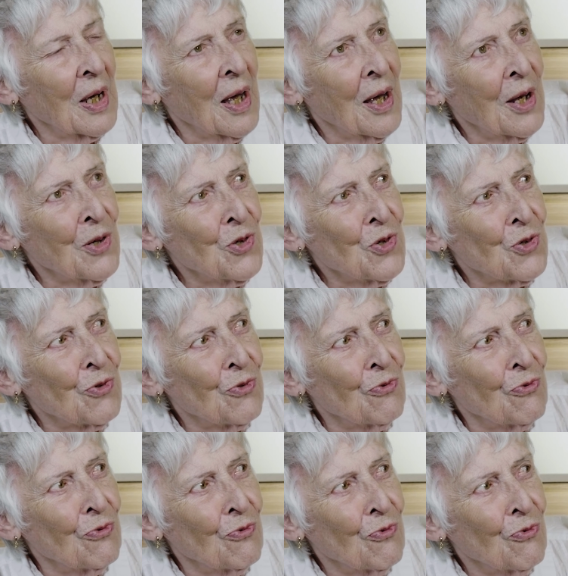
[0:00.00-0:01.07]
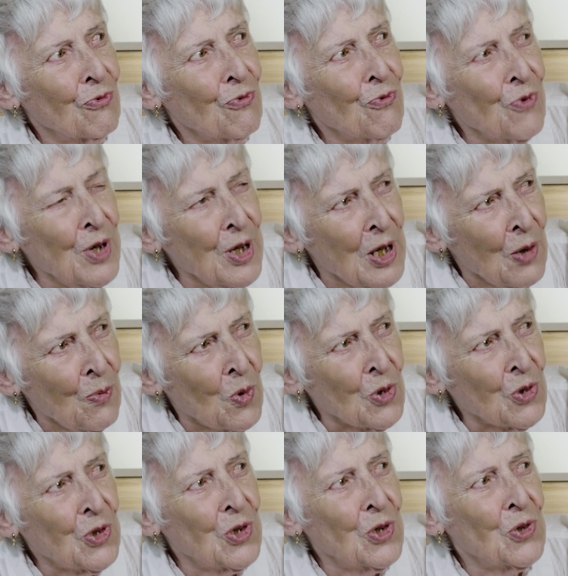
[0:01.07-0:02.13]
and really
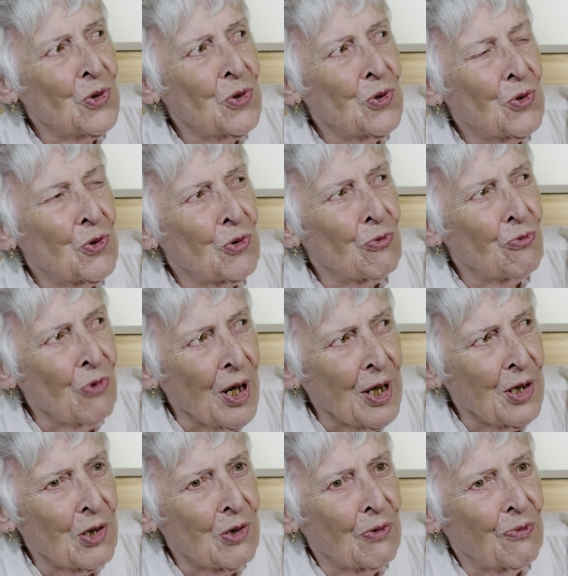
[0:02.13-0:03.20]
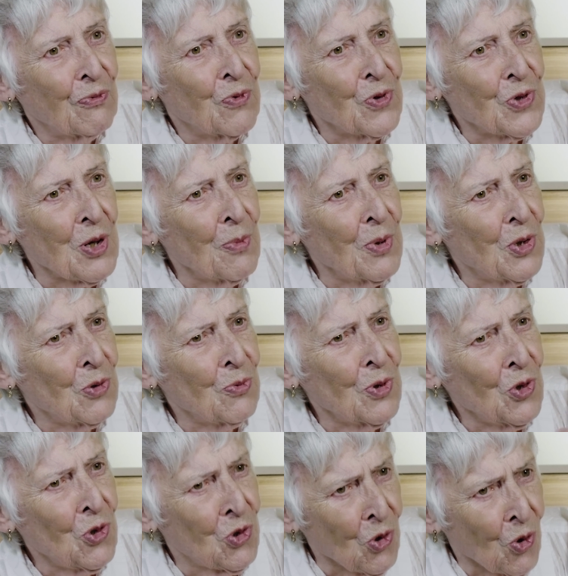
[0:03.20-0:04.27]
wanted to write for somebody to
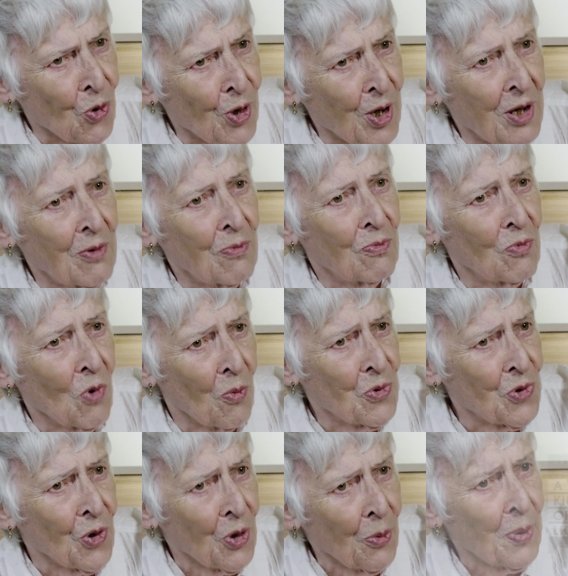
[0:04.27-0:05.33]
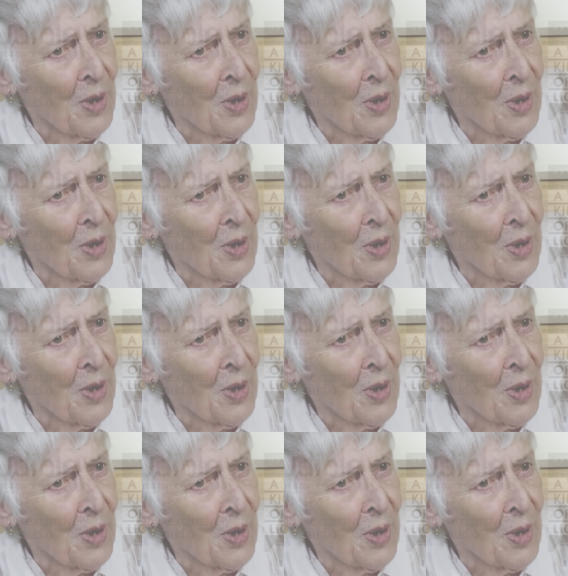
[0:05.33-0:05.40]
enjoy what was on the